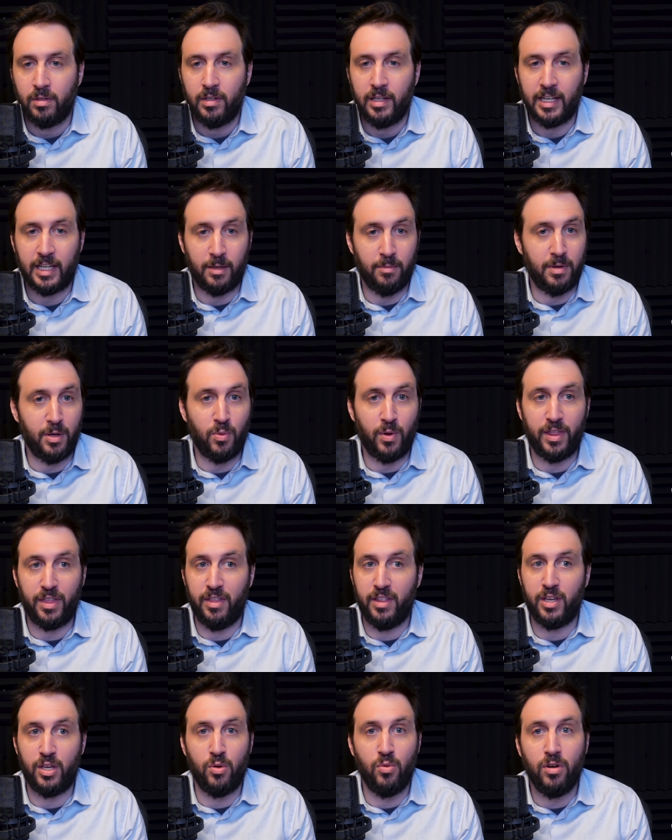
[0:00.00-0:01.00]
it can be with
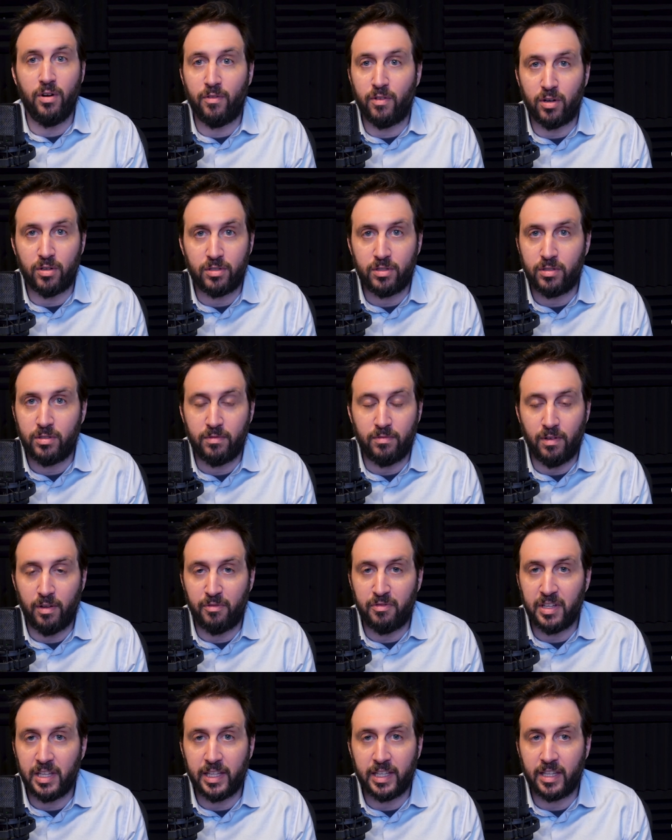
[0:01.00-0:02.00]
the universe, a
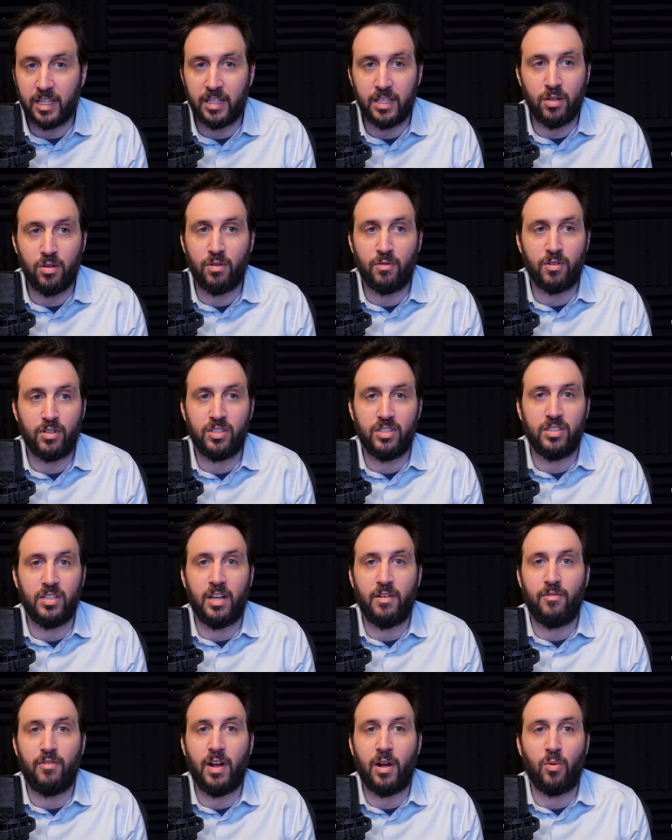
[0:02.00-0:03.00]
feeling that the universe is
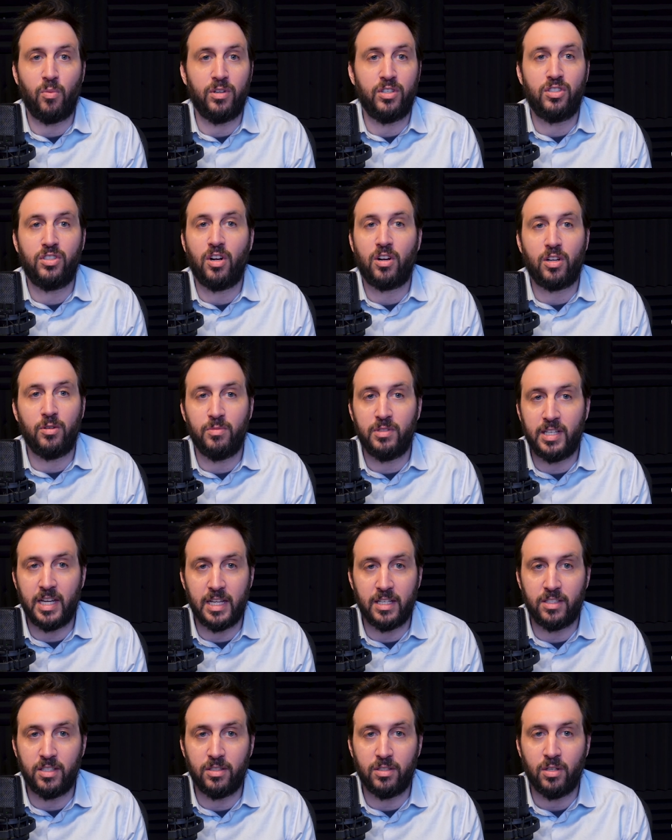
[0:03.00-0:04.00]
unfair, with
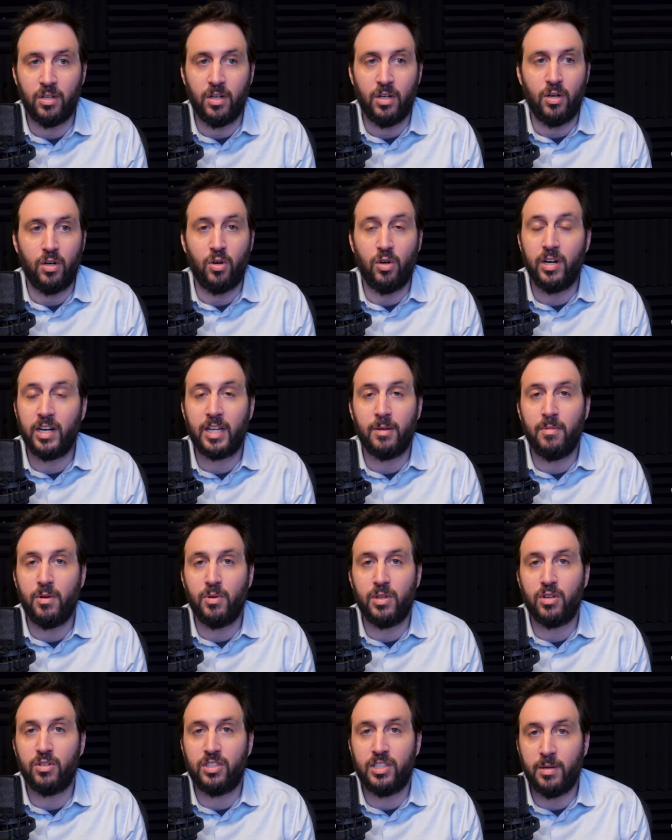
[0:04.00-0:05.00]
circumstances, or it can be
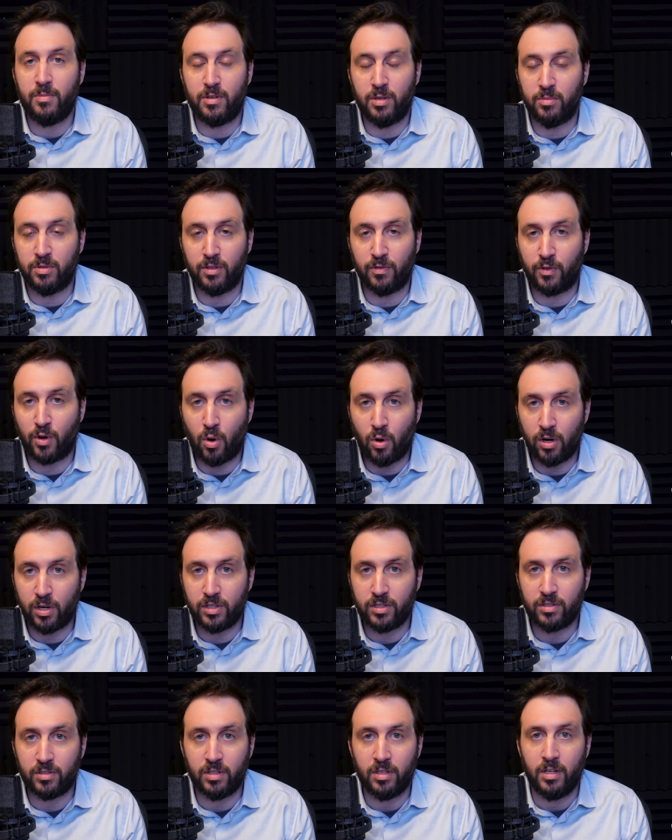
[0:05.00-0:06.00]
with your symptoms. Of
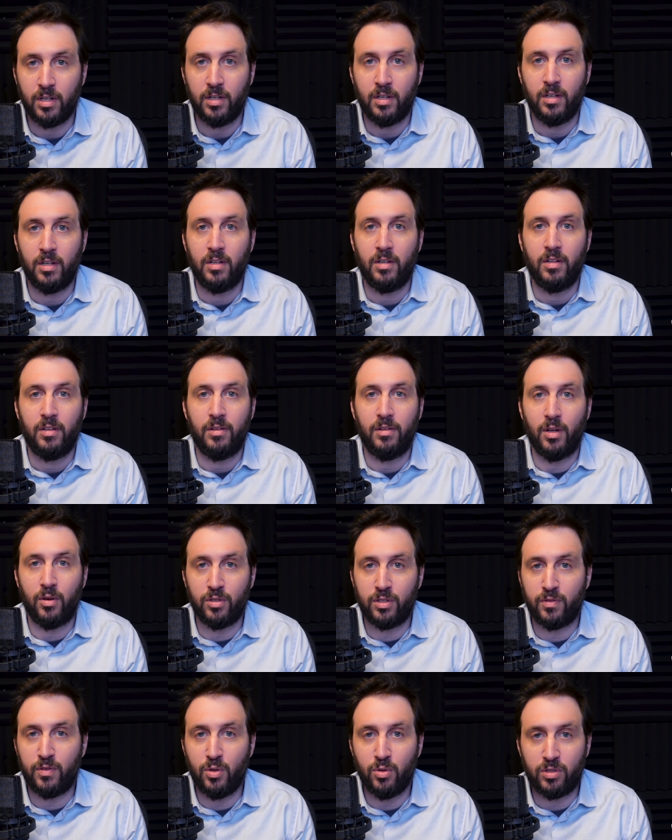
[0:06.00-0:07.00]
course,
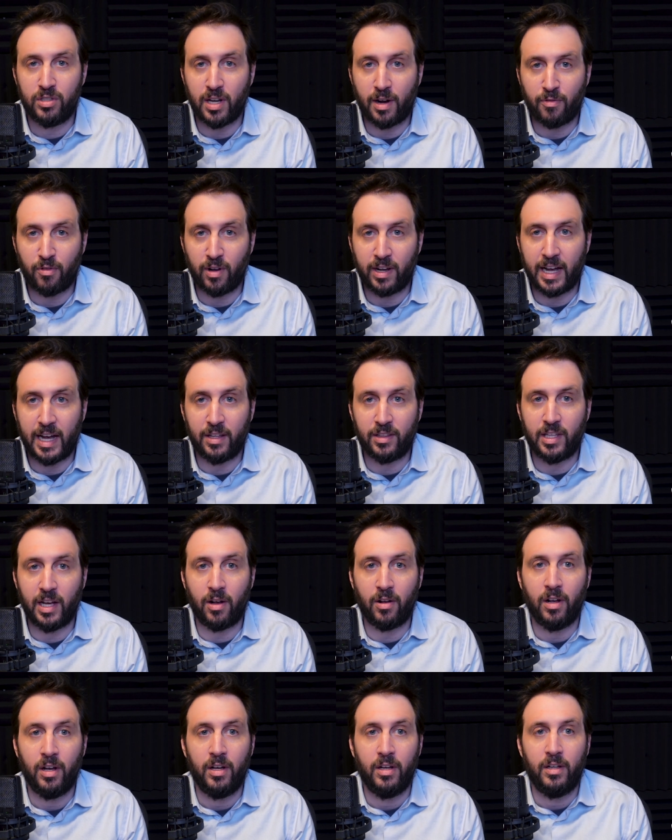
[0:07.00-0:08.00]
those of you suffering out
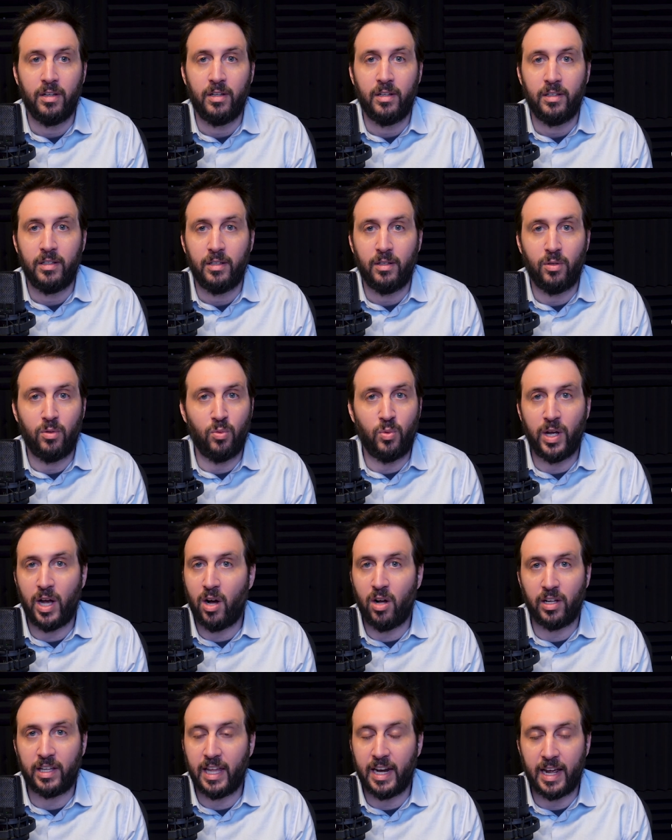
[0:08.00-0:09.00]
there, we
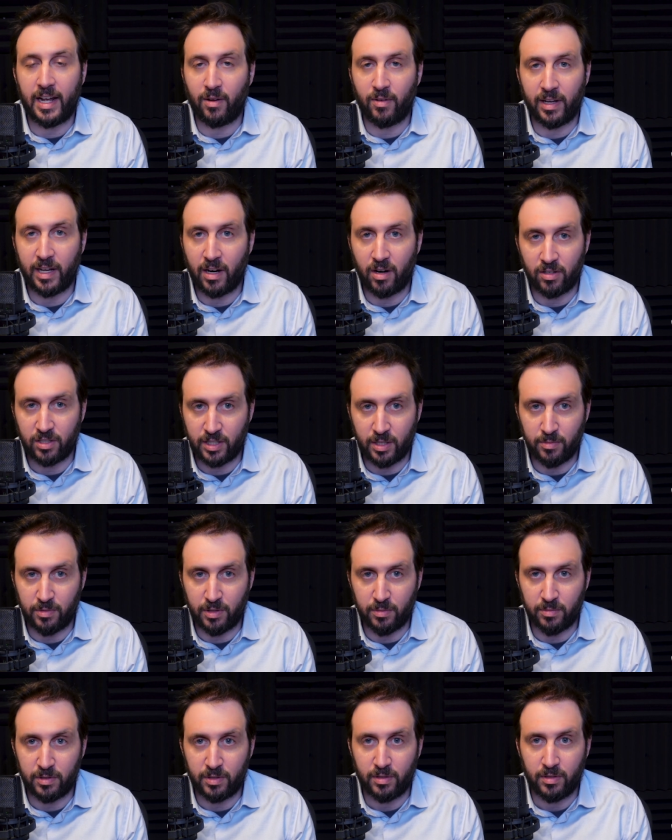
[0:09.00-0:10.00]
all get angry at our
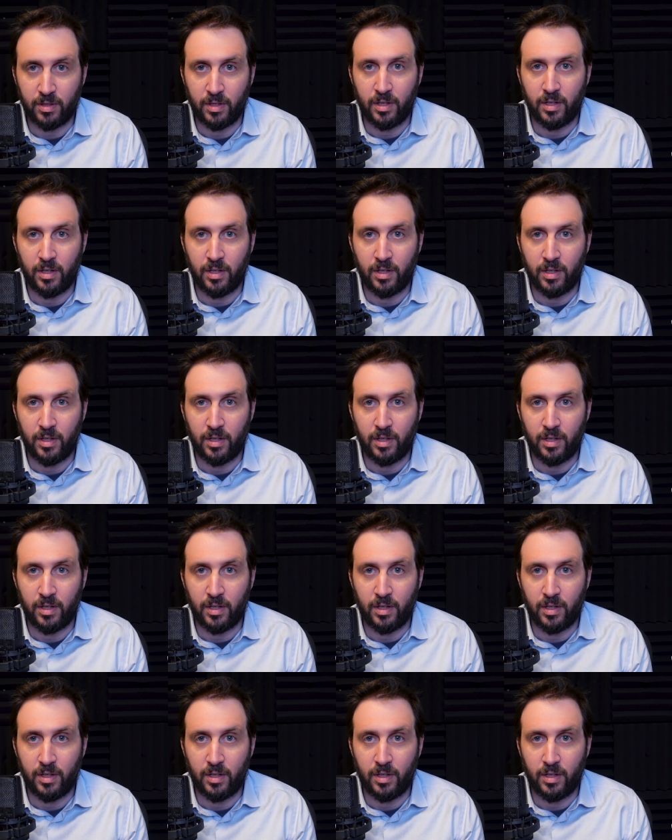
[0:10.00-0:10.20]
symptoms.